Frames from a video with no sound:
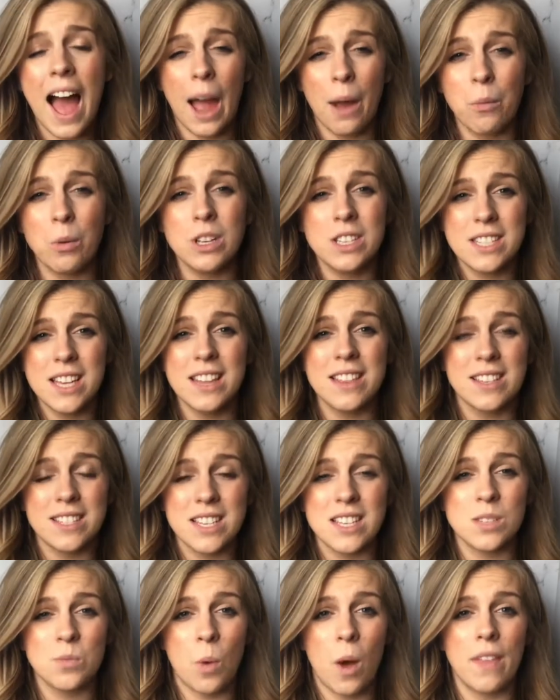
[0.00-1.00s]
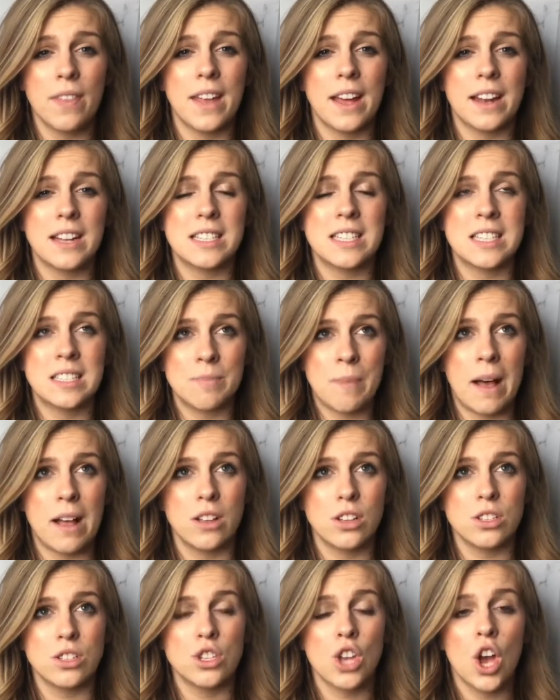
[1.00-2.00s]
I would say this is one that
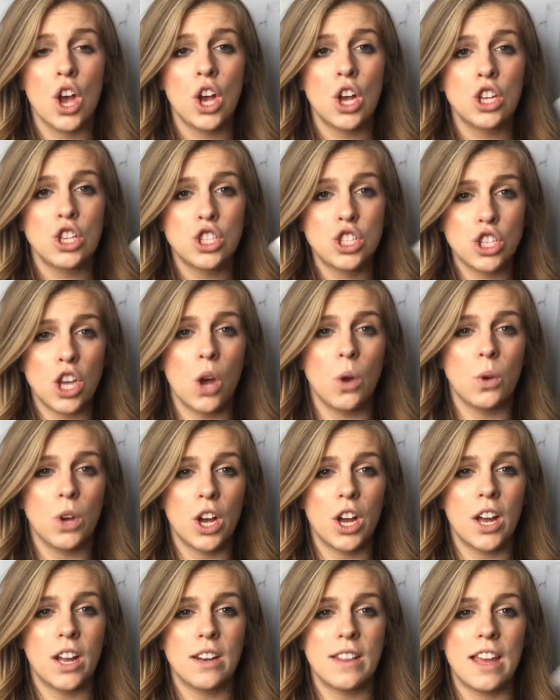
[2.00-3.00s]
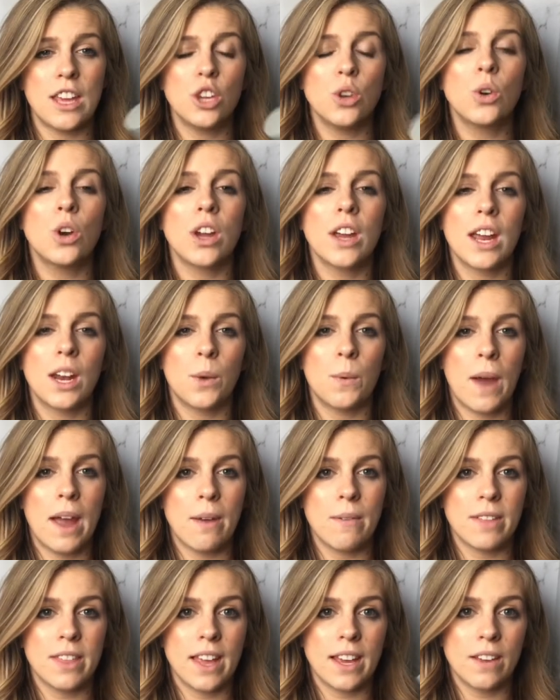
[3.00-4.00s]
smells so good that you could get
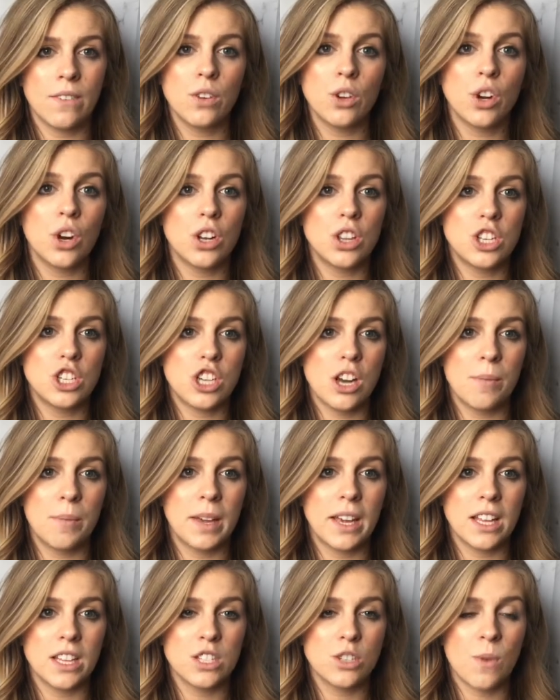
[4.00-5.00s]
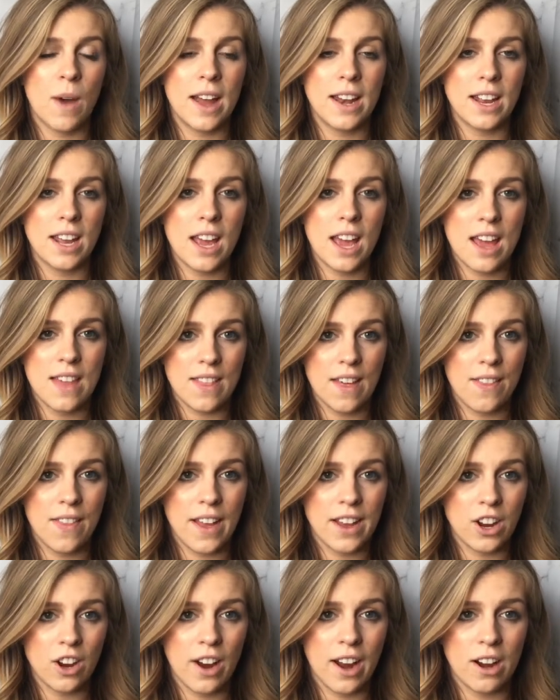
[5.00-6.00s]
away with, like, if you go to the gym and get sweaty and then
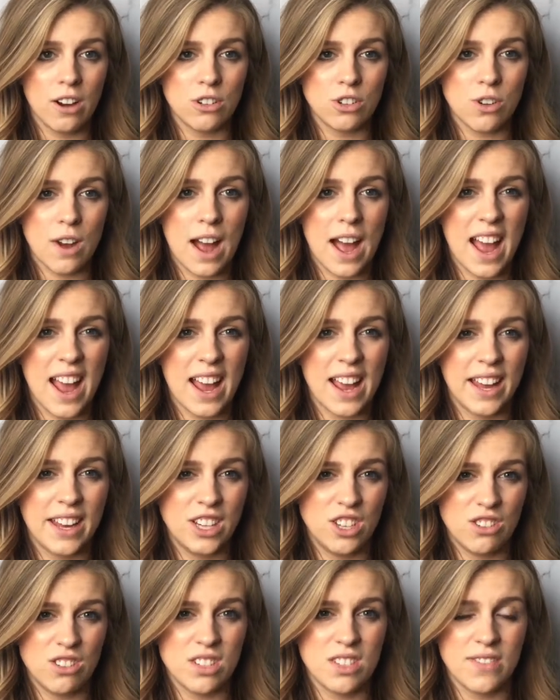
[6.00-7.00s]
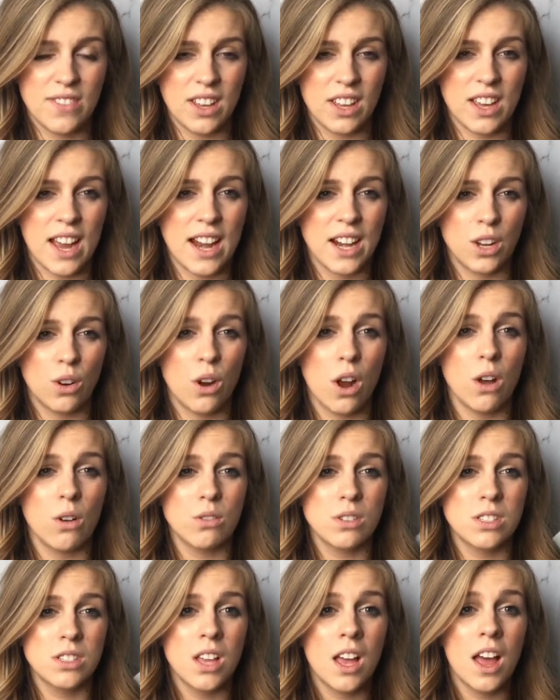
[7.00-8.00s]
let your hair dry and you just feel kind of
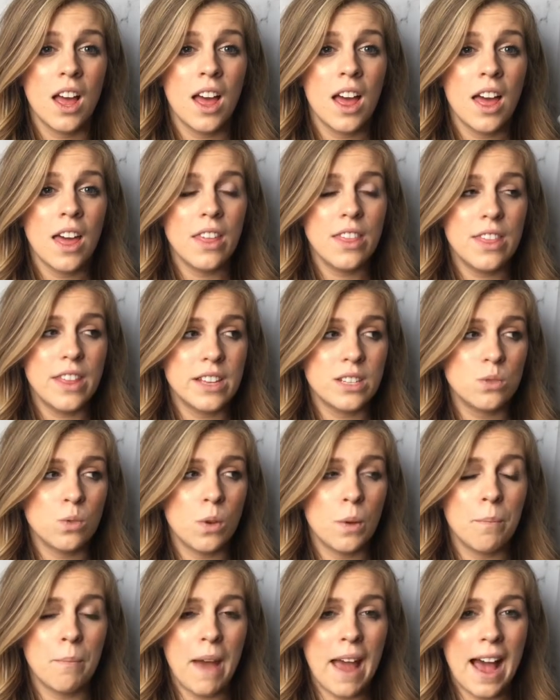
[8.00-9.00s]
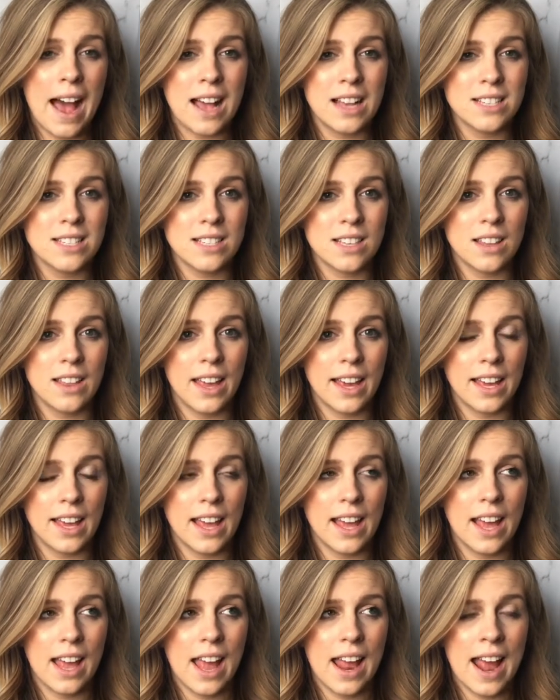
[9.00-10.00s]
gross. This will mask, like,
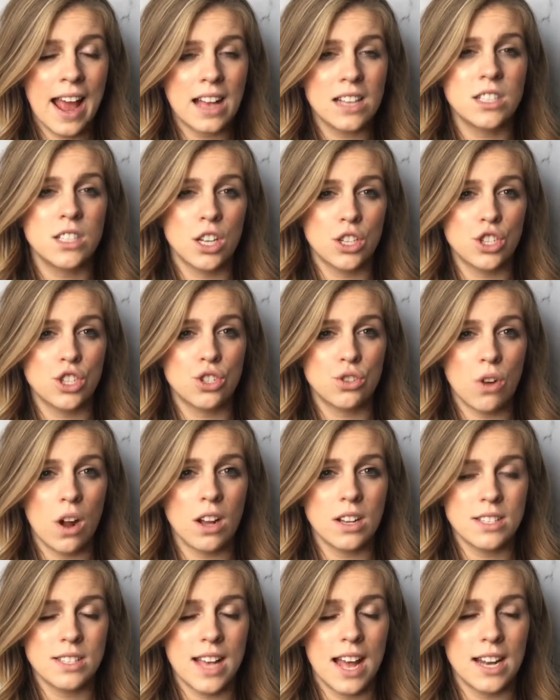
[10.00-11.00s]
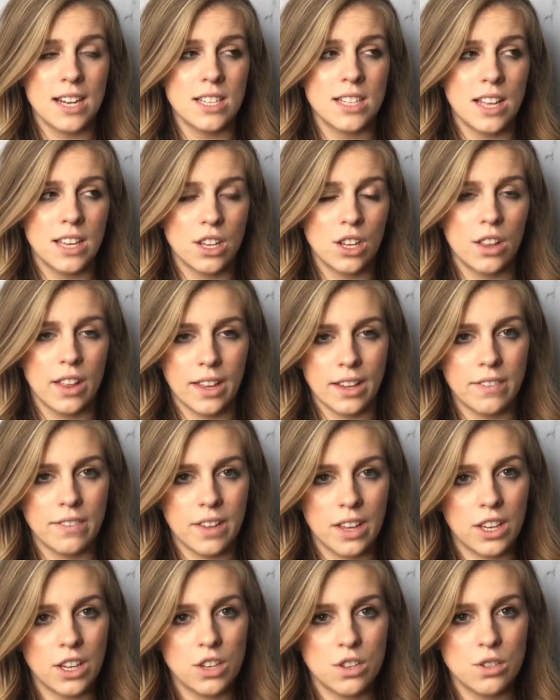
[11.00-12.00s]
it has such a strong scent that you'll, like,
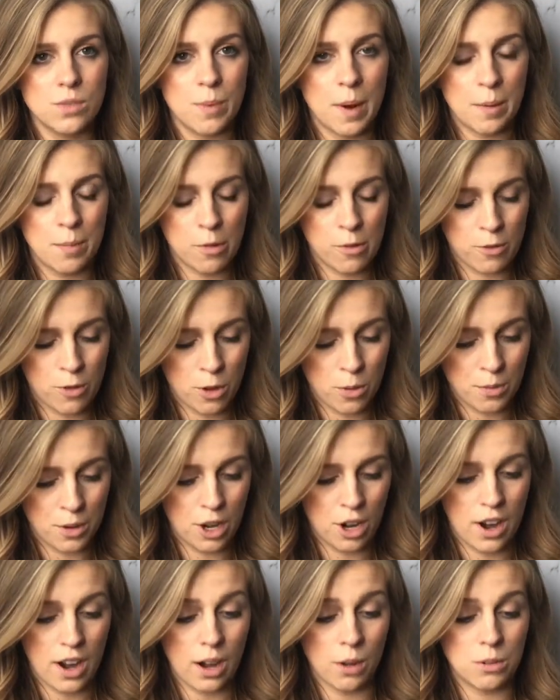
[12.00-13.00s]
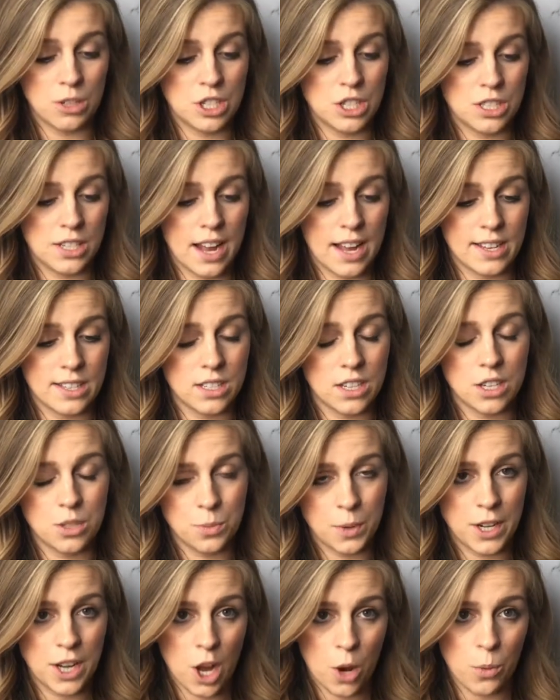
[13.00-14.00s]
feel like you sprayed perfume in your hair, which is nice
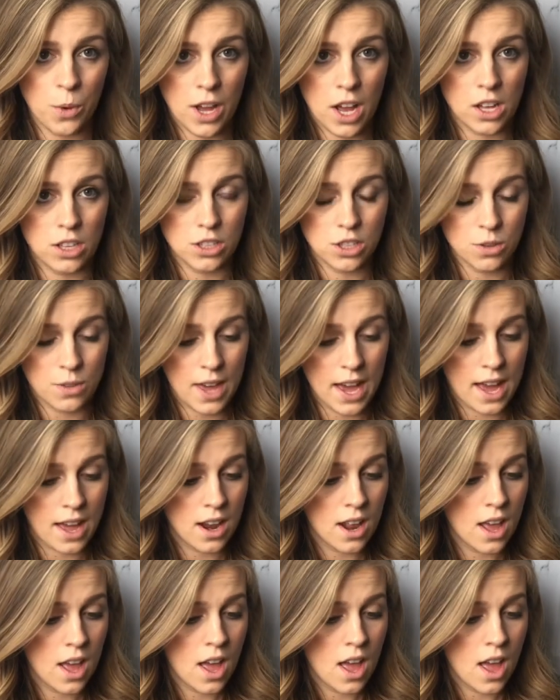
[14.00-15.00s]
because we know we all do that.